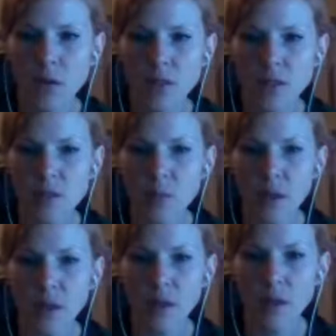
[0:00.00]

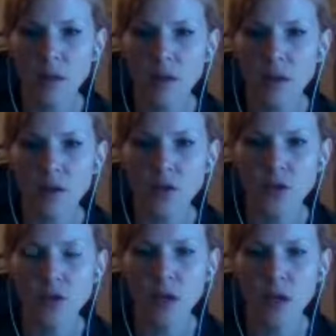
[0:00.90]
participate.
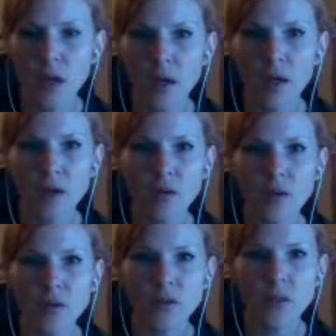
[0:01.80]
I don't
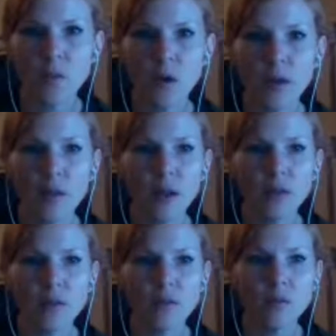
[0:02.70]
understand why
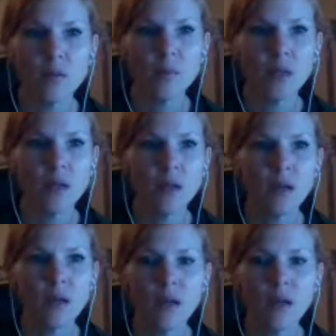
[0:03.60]
that would be.